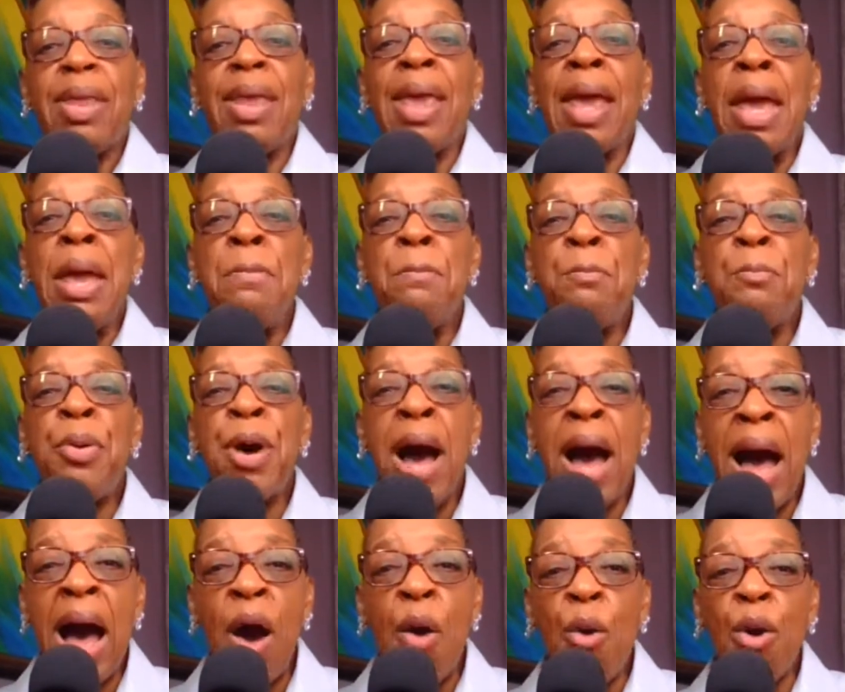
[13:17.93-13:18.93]
in
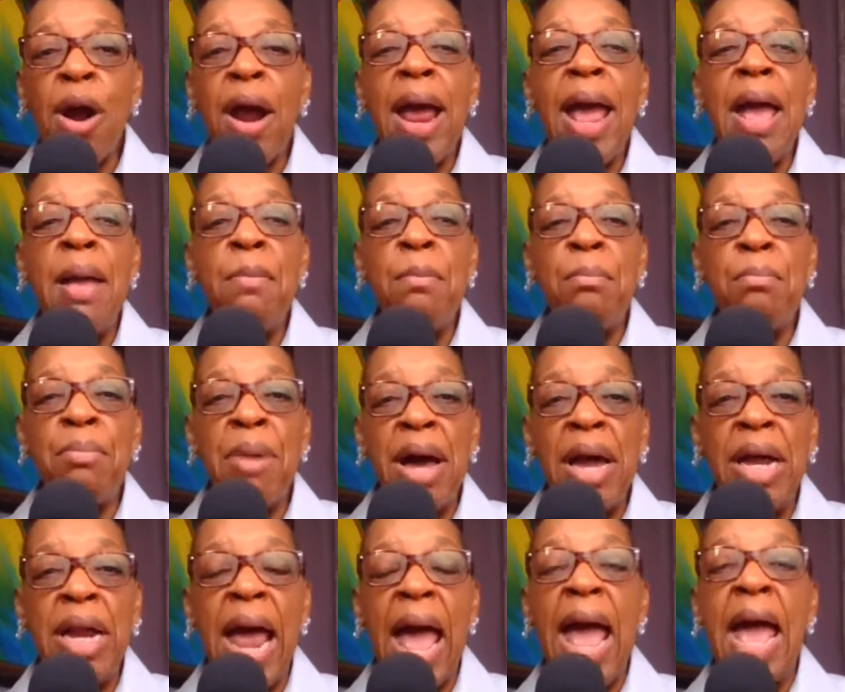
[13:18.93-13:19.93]
power and
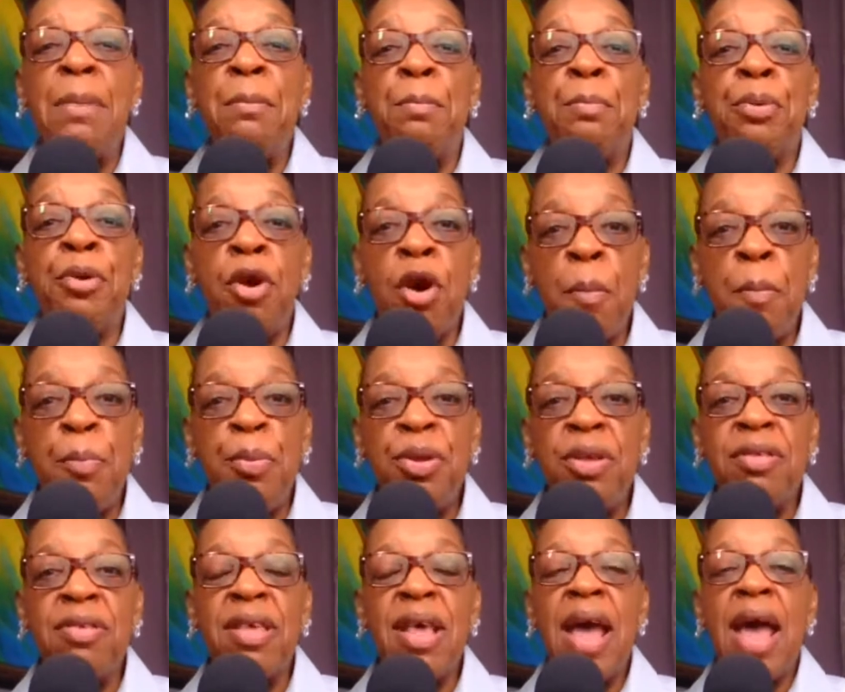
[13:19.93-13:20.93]
might and
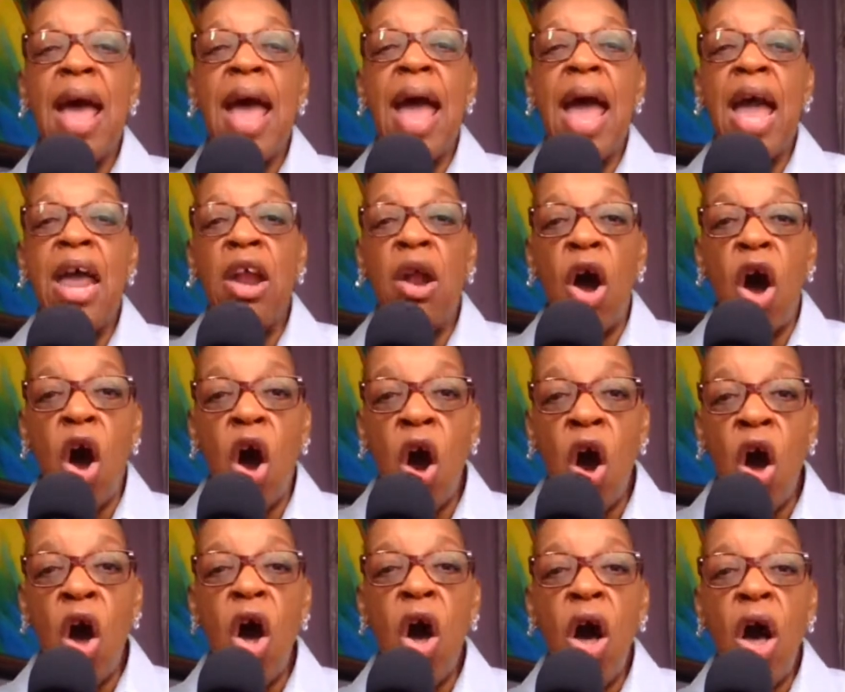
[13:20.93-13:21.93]
purpose and
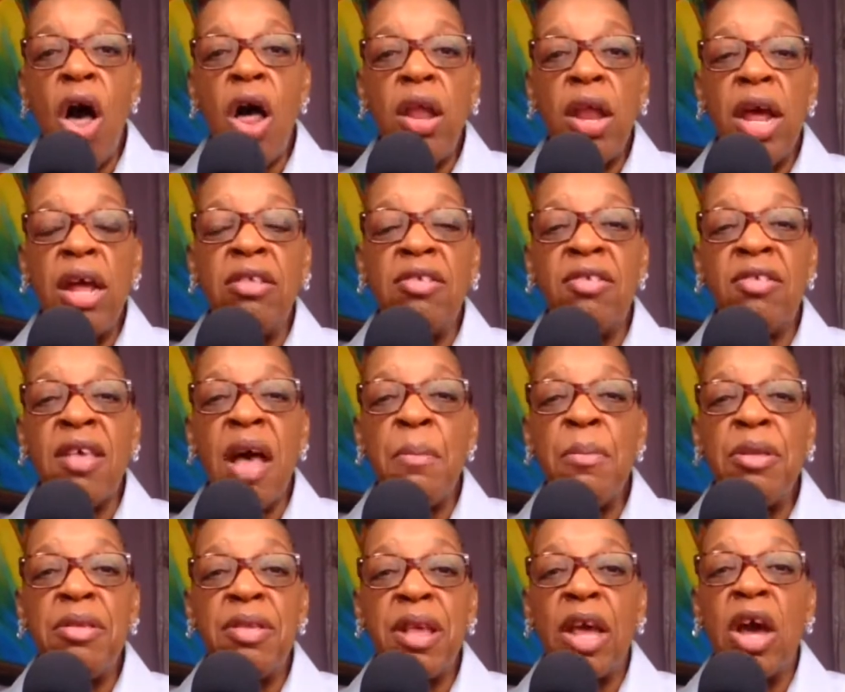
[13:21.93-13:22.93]

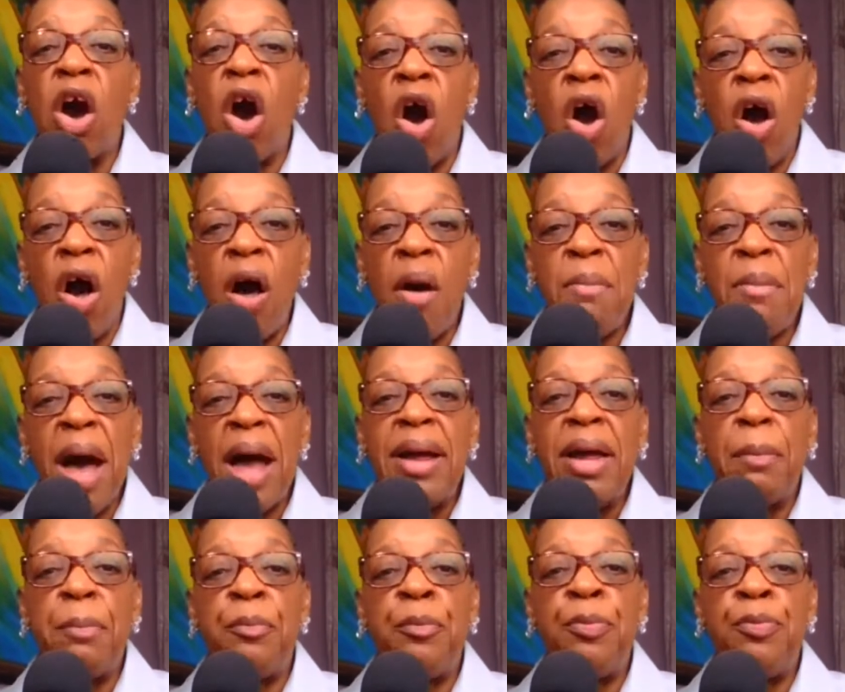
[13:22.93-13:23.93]
summoning all my
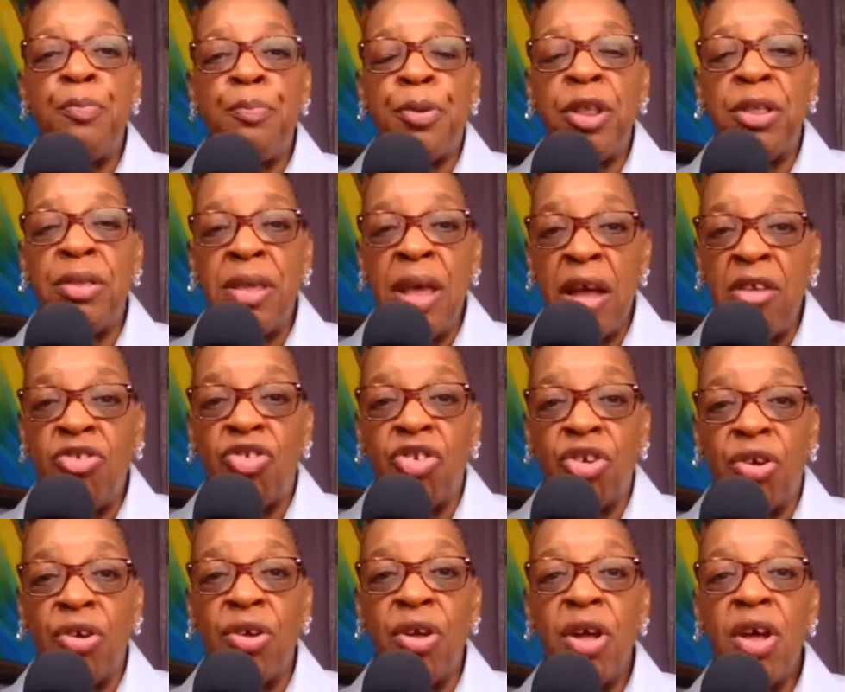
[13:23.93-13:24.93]

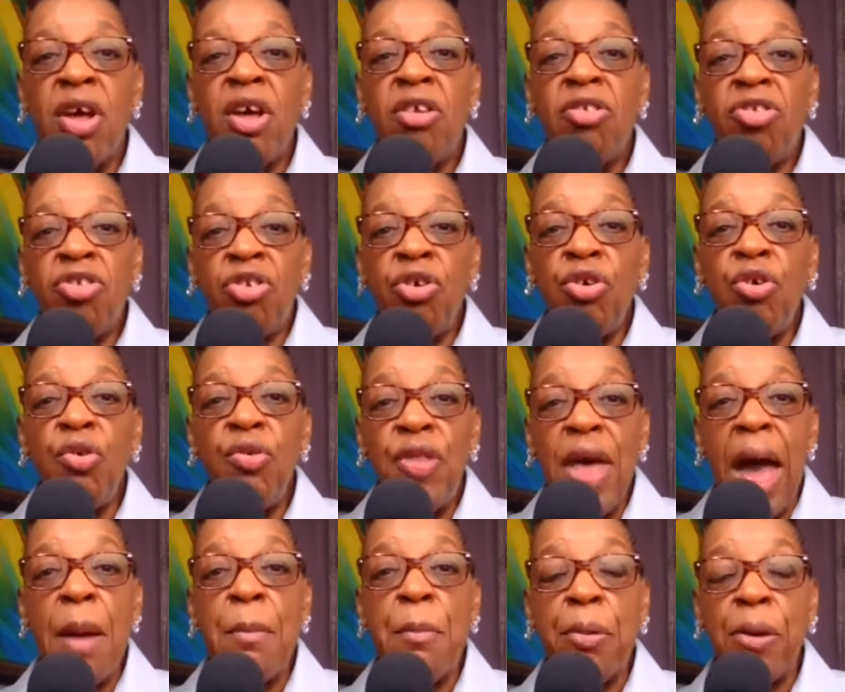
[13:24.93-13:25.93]
potential to
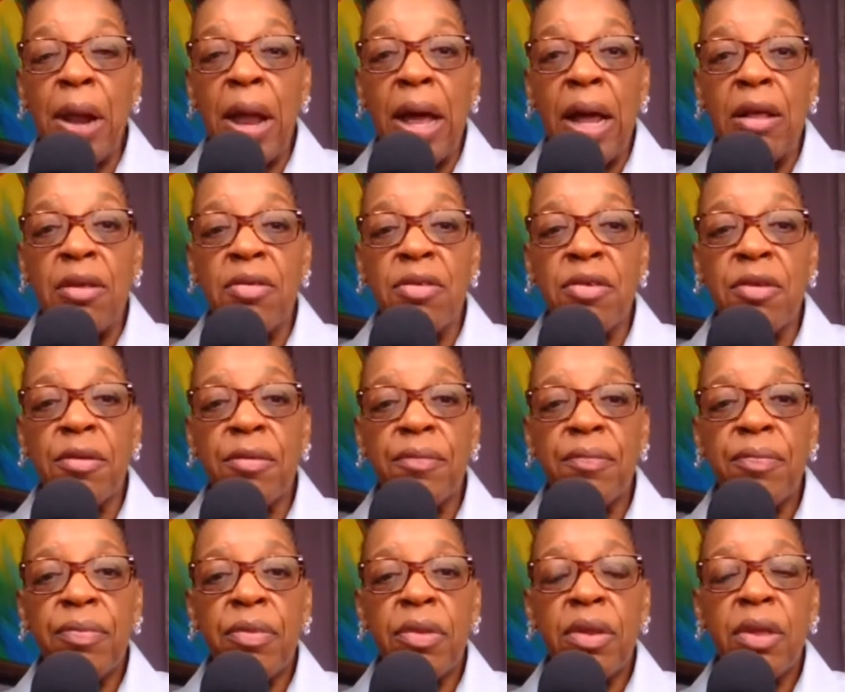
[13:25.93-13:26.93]
that place.
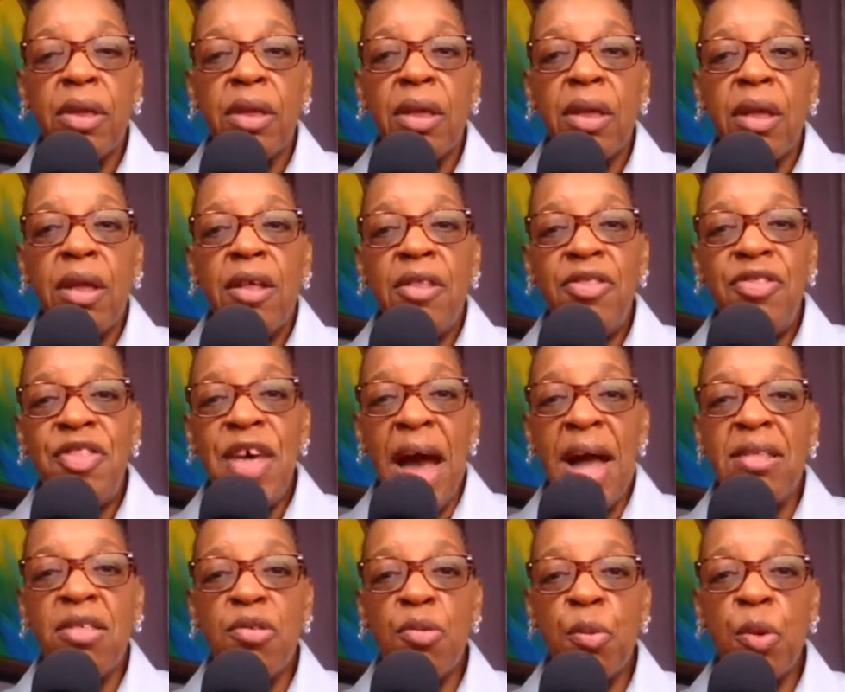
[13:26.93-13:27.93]

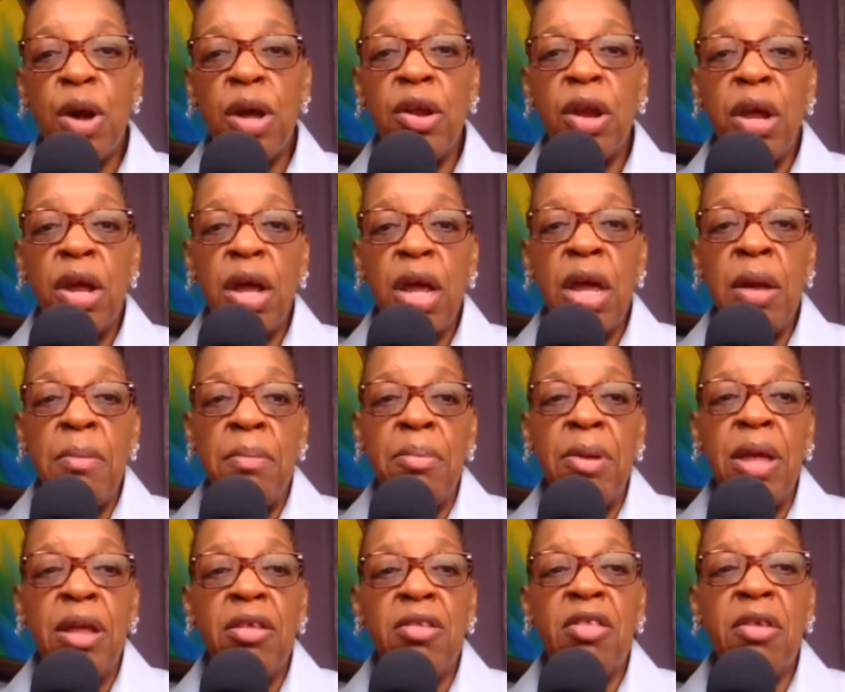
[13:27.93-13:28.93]
That's what it
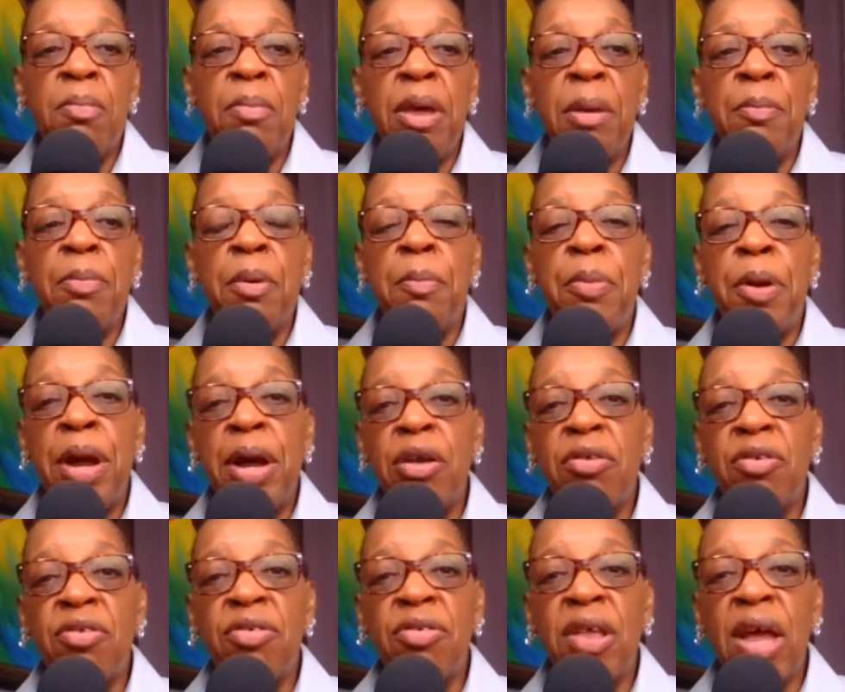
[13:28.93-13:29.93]
means to be prepared
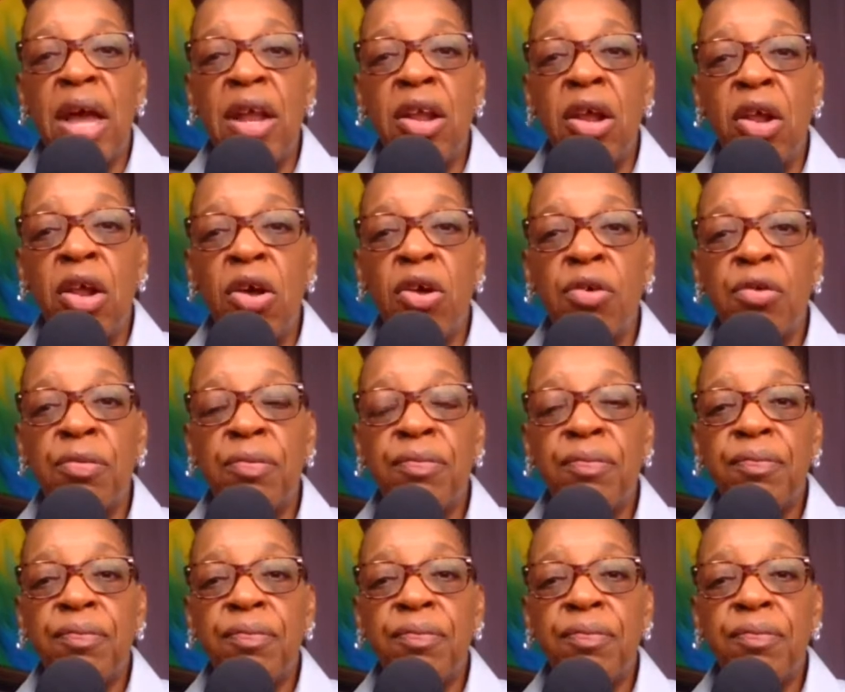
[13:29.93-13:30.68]
to stand alone.